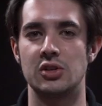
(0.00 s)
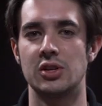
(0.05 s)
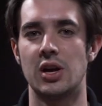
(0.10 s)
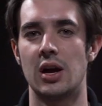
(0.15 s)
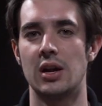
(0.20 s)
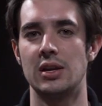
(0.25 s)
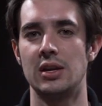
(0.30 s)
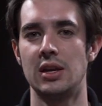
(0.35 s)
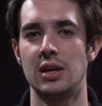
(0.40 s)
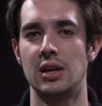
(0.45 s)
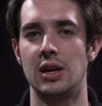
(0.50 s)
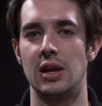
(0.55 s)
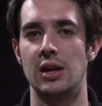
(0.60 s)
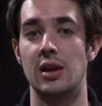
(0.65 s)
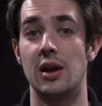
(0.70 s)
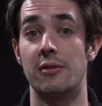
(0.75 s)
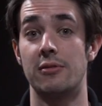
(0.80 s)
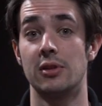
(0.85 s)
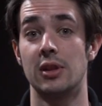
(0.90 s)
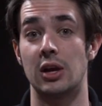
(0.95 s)
not need
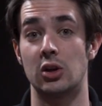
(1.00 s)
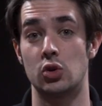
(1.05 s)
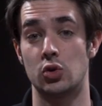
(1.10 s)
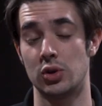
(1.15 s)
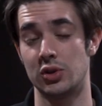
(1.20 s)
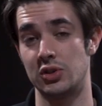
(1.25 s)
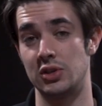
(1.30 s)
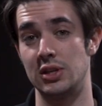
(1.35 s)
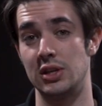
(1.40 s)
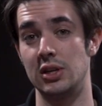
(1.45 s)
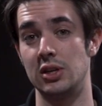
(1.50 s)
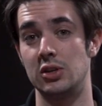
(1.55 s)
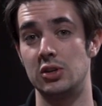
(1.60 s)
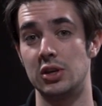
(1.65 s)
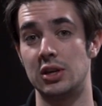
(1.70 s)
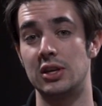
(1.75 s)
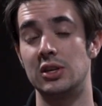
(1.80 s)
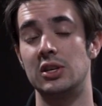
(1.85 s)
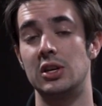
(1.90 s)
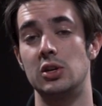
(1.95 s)
enough electricity
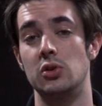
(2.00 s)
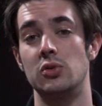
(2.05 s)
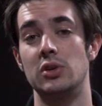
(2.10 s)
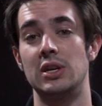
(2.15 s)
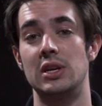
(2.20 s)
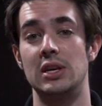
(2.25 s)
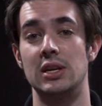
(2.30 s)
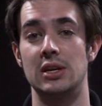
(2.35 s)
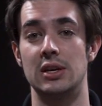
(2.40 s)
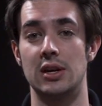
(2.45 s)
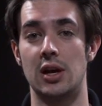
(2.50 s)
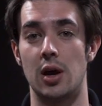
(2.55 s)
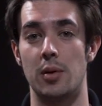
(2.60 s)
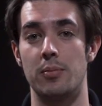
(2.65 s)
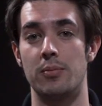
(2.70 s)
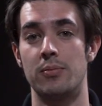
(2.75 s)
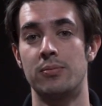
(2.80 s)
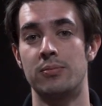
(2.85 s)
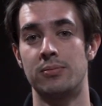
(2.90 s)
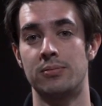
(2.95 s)
to continue to heat it
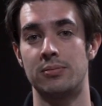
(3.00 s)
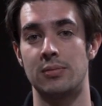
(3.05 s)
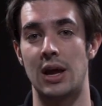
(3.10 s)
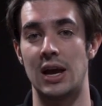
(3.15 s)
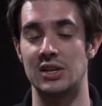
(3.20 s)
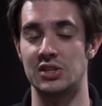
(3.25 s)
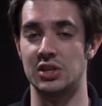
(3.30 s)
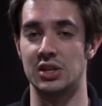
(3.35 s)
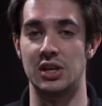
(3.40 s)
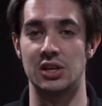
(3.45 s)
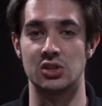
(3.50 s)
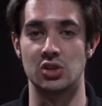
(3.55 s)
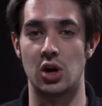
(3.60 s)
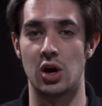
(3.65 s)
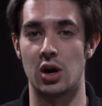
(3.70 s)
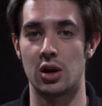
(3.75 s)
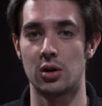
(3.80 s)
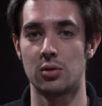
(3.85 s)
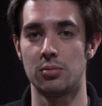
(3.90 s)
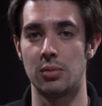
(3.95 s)
up. As it gets
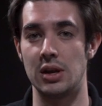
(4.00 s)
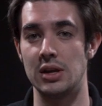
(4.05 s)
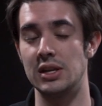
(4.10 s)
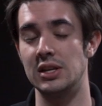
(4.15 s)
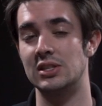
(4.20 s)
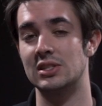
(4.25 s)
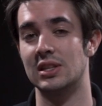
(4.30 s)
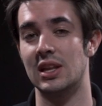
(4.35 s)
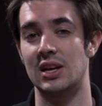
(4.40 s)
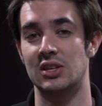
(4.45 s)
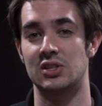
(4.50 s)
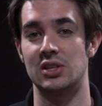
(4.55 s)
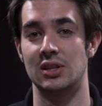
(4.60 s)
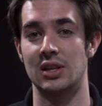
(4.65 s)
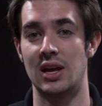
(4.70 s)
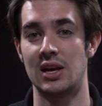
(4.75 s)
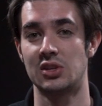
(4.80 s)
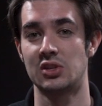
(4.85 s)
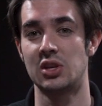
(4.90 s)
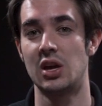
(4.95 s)
hotter, it needs less and
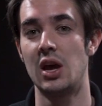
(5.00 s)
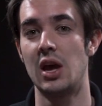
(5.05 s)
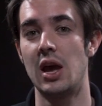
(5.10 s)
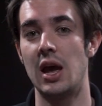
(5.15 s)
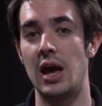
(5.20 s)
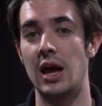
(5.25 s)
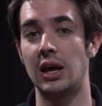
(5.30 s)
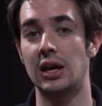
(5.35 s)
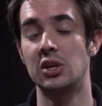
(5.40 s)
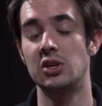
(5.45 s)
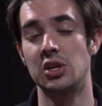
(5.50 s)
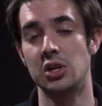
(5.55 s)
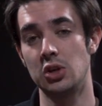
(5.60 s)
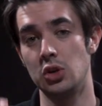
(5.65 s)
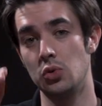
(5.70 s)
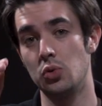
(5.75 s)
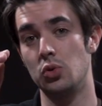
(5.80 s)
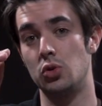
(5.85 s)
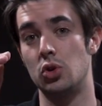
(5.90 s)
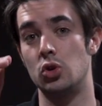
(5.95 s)
less and
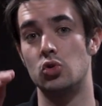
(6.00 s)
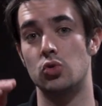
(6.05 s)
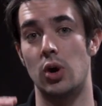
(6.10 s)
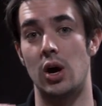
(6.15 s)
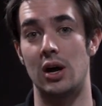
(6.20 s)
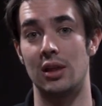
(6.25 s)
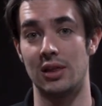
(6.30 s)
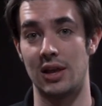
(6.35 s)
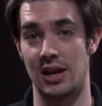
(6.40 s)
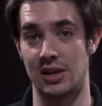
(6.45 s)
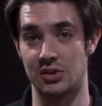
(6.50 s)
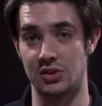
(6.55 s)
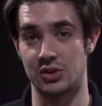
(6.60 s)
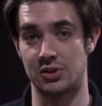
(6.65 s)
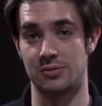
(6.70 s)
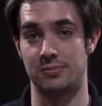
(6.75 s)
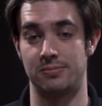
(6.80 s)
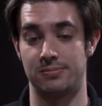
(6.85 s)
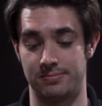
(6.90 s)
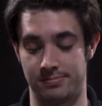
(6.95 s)
continue to draw
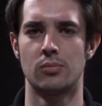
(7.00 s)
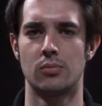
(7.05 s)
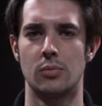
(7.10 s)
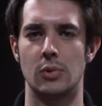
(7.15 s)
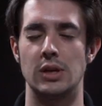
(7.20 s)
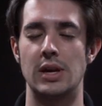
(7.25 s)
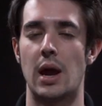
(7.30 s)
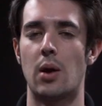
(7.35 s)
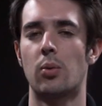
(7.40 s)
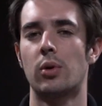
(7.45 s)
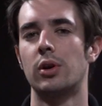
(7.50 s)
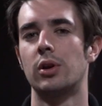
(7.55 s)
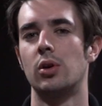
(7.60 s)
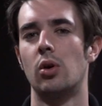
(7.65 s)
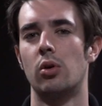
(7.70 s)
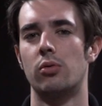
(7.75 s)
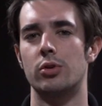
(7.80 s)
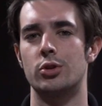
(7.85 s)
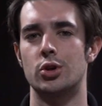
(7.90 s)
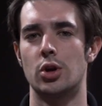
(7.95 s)
less. Now we're going to
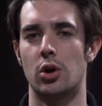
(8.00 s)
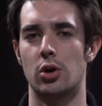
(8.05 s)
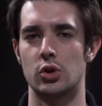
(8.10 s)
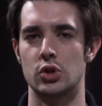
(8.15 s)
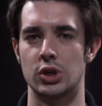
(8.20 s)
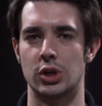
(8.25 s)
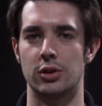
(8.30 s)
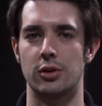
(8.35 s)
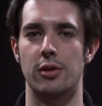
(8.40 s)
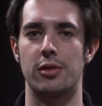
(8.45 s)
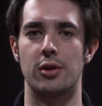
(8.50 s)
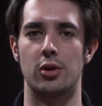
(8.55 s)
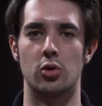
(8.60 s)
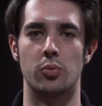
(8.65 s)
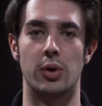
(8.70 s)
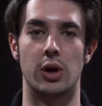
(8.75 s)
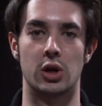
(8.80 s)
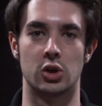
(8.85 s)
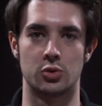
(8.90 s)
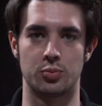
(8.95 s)
go over charging on the
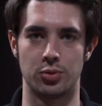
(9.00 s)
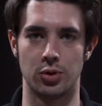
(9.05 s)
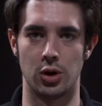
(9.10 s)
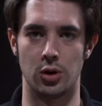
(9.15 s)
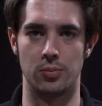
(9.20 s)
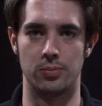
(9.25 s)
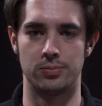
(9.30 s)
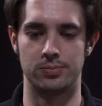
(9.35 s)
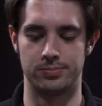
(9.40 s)
Thunderbox Pro.